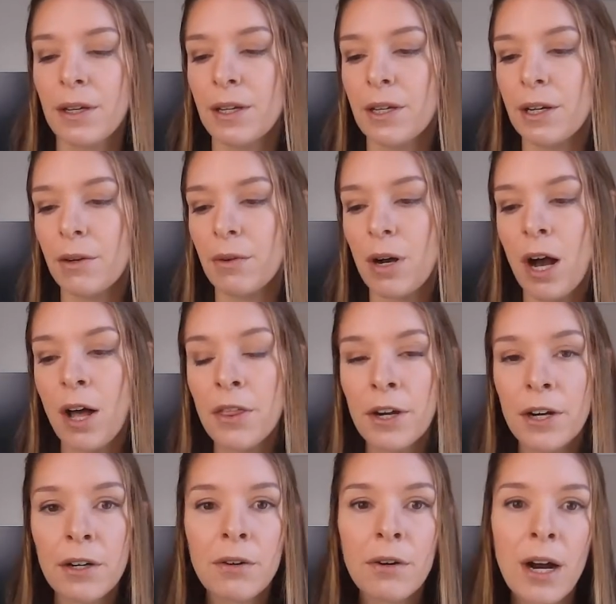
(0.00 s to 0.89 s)
you know
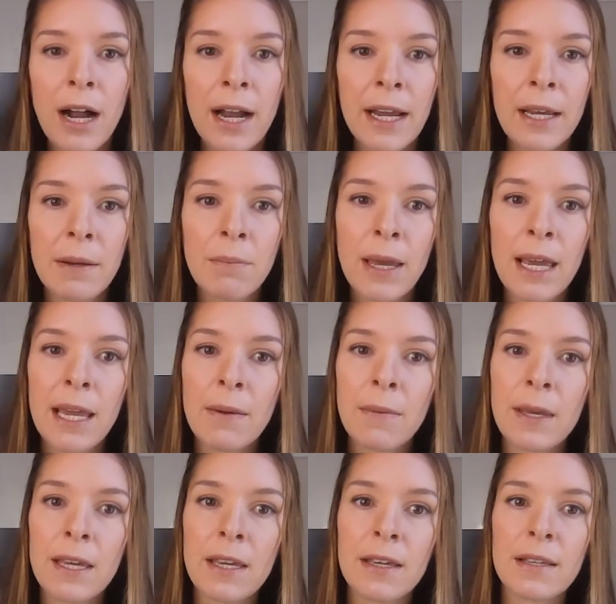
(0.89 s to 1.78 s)
other crying
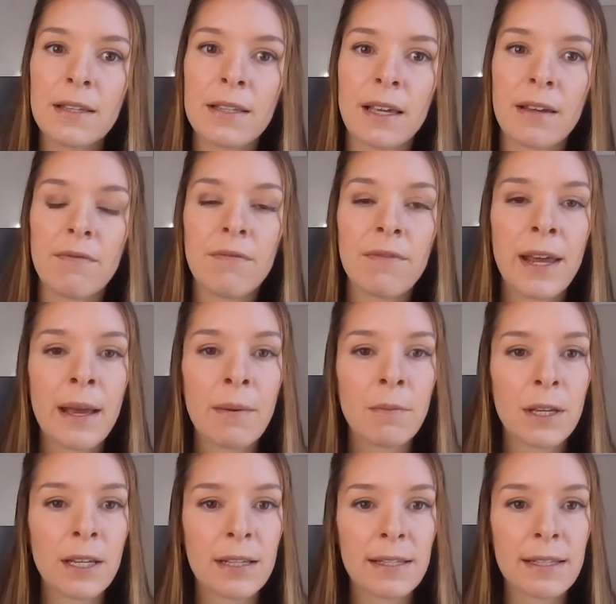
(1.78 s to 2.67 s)
babies and
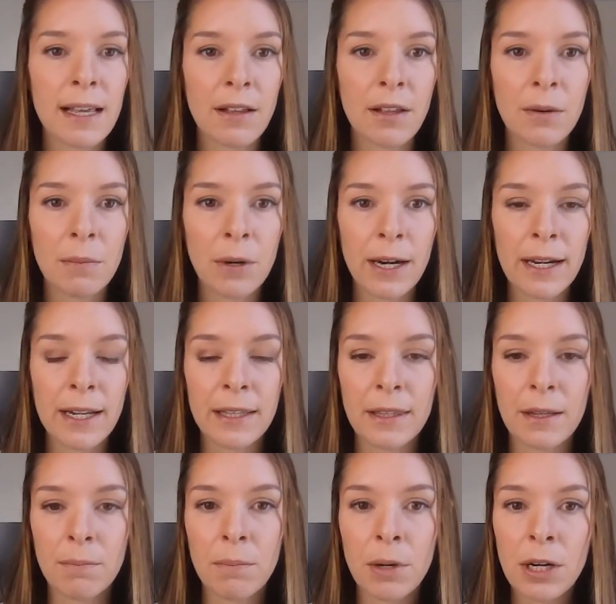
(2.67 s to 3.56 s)
families celebrating
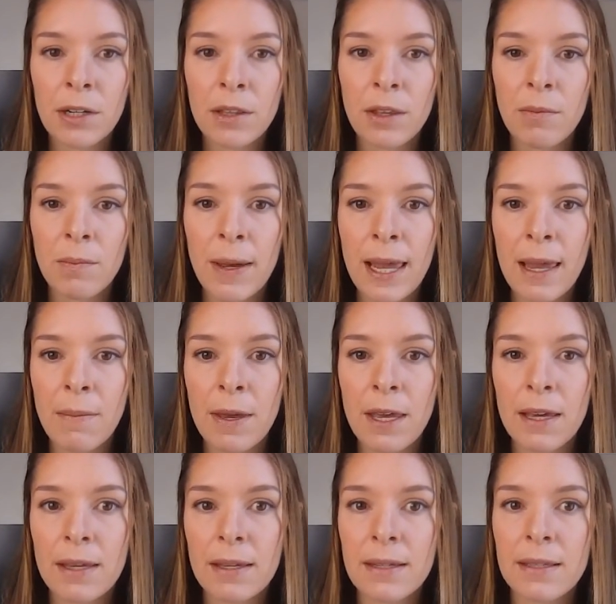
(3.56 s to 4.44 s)
the birth of
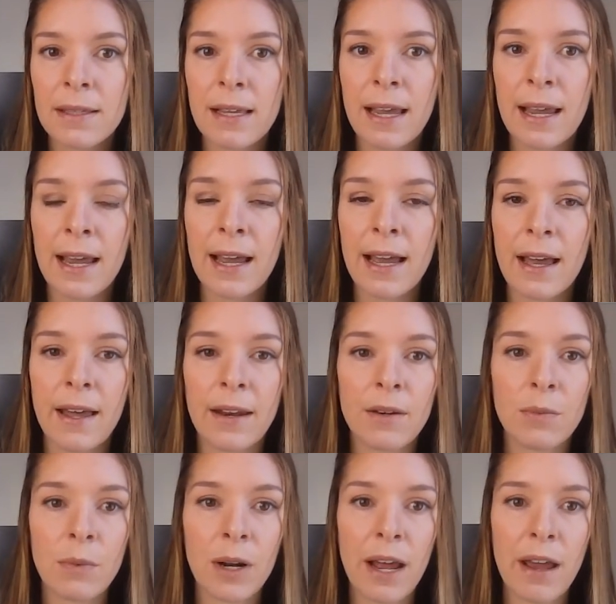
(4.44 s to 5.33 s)
babies
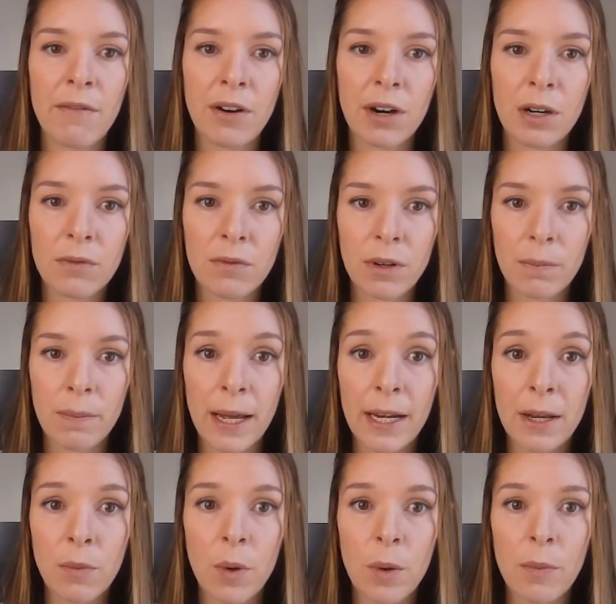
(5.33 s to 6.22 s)
and what i've heard from
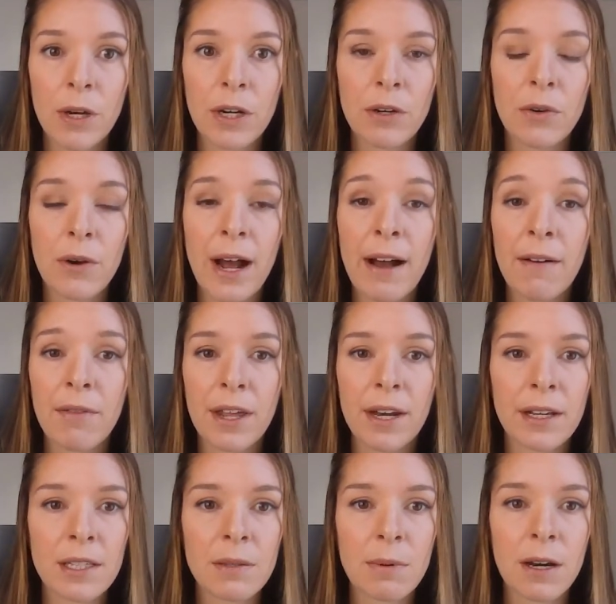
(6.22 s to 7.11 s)
many women who have
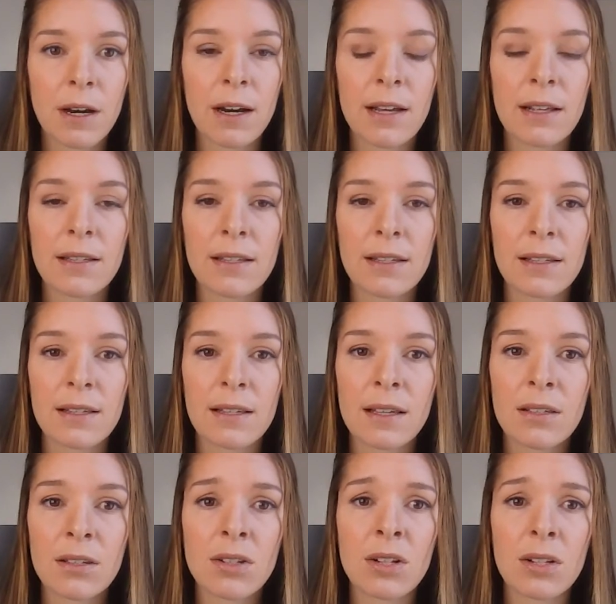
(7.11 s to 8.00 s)
that experience is
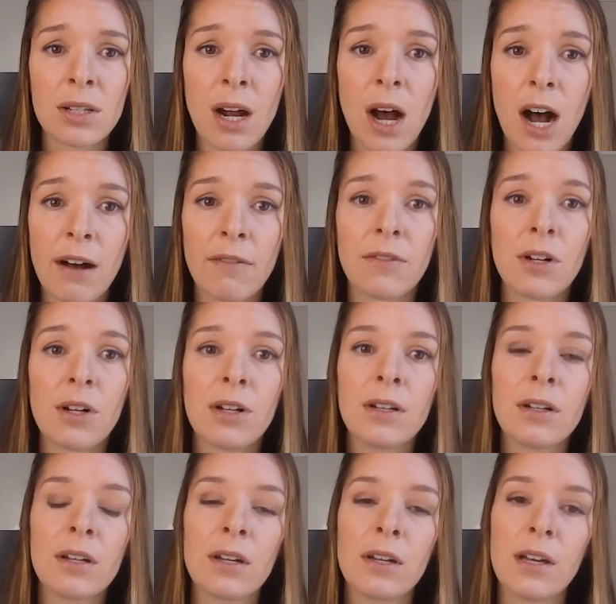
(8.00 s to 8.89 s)
it's just
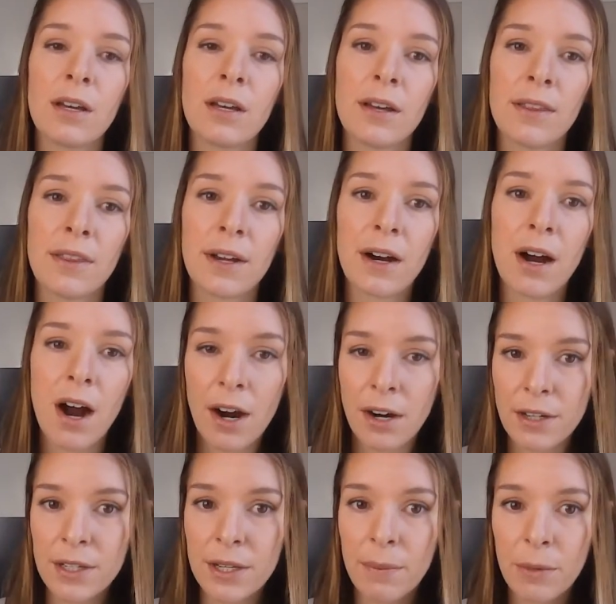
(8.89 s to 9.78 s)
awful there
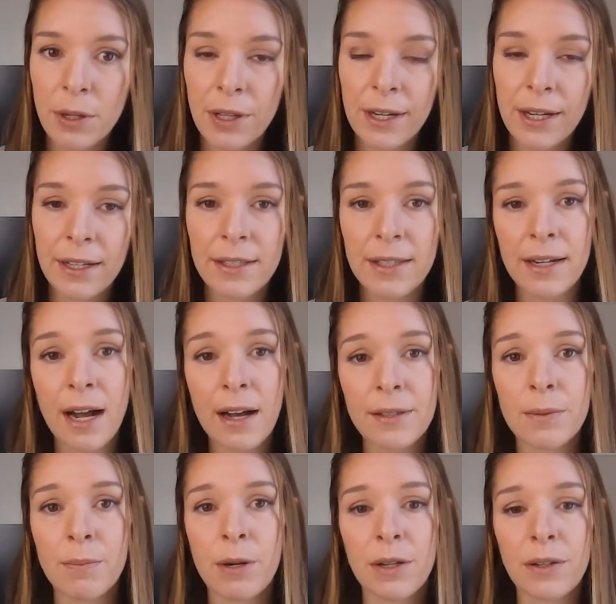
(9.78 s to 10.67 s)
are some clinics and
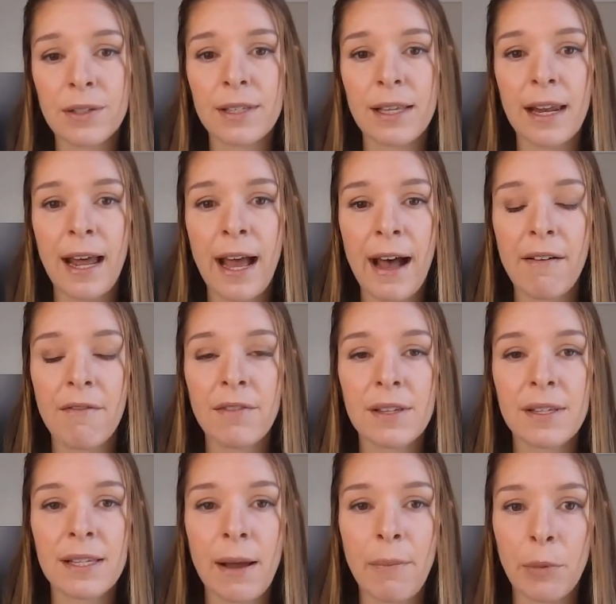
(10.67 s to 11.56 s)
hospitals that
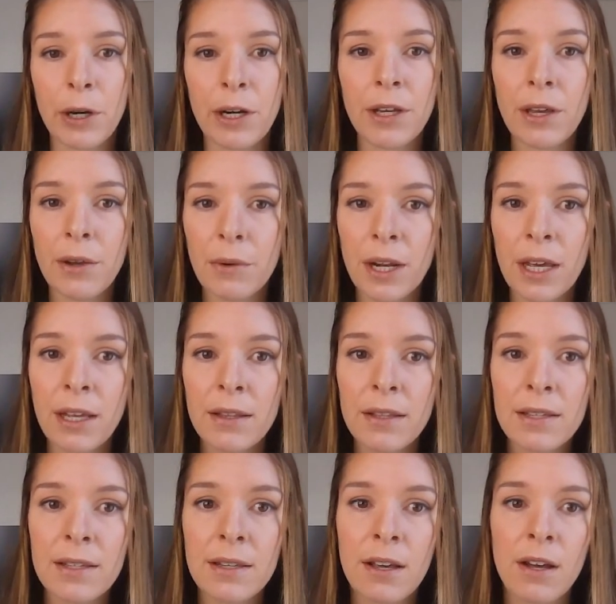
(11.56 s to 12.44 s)
have separate
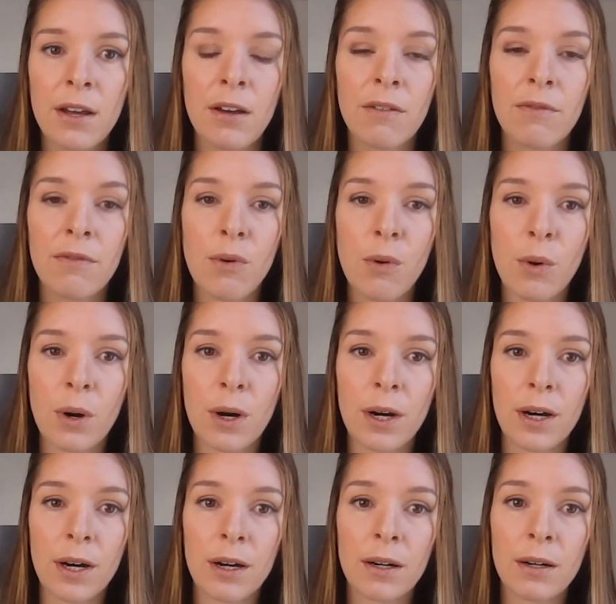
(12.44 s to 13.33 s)
units
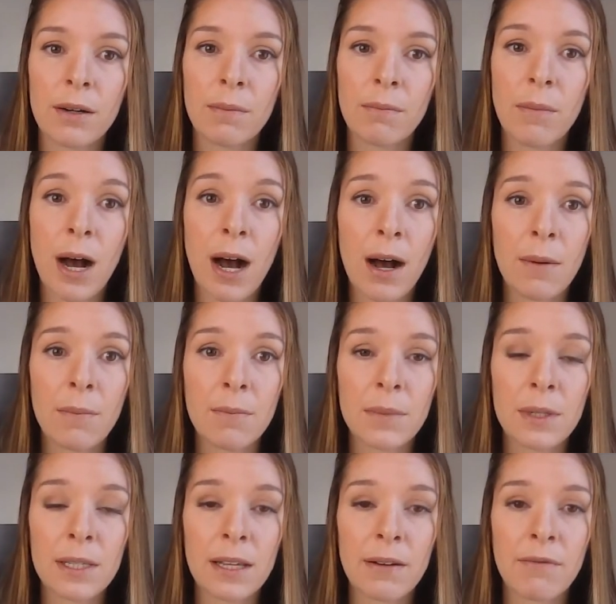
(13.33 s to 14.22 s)
for
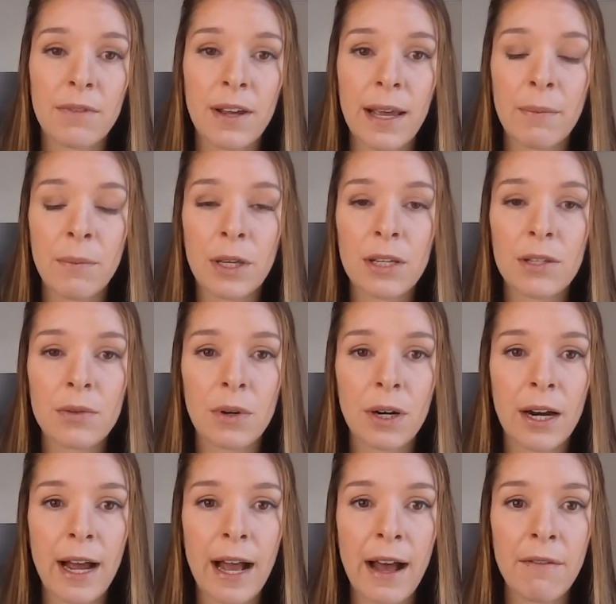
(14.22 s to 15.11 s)
moms and families who
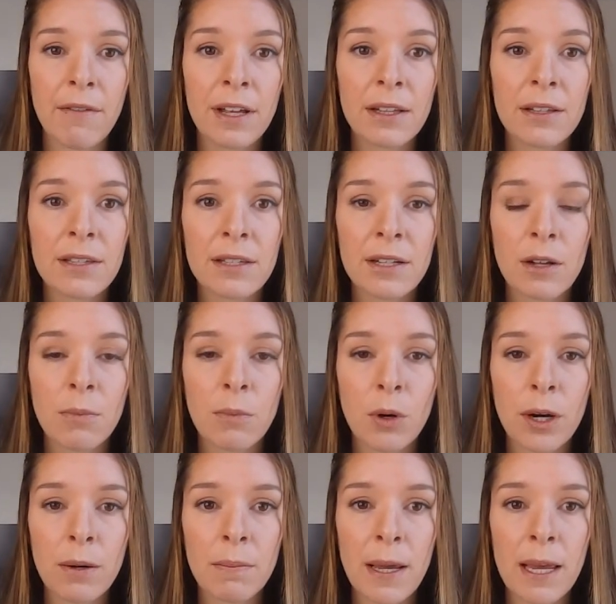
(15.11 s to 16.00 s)
are having
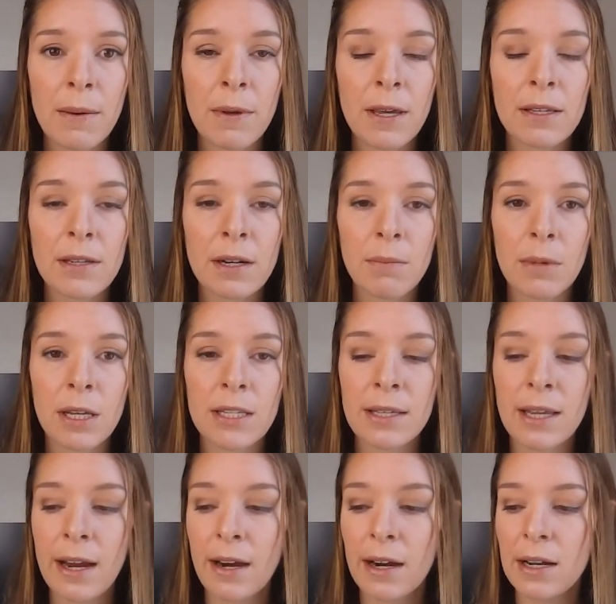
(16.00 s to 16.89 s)
stillborn babies or
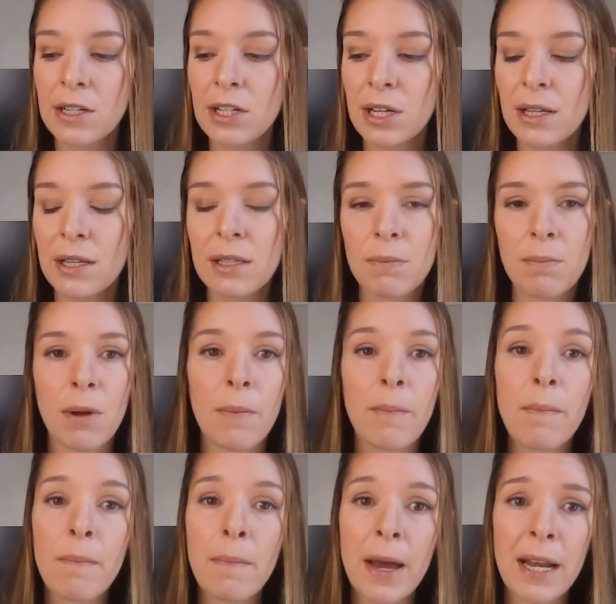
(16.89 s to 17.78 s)
miscarriages,
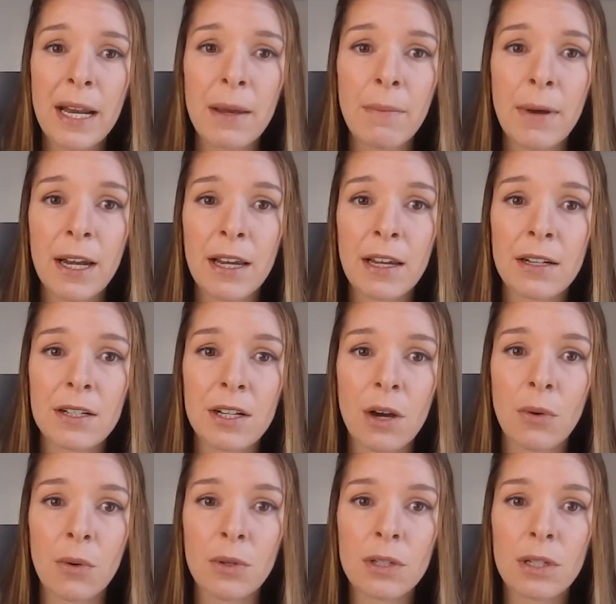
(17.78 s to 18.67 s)
but many, many
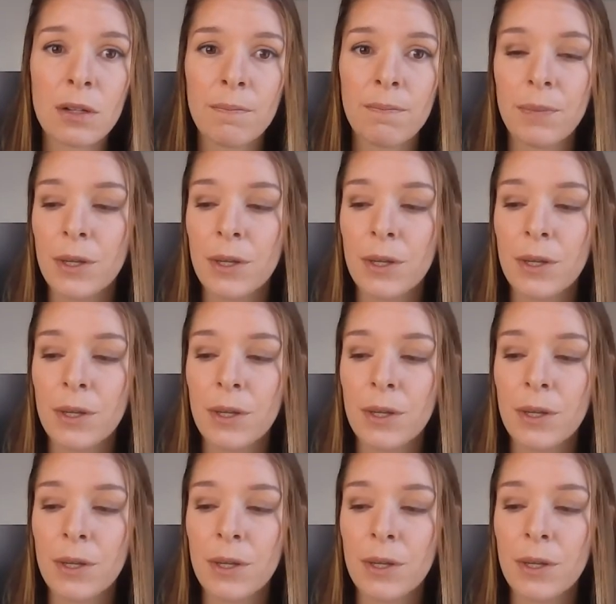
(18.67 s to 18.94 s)
don't.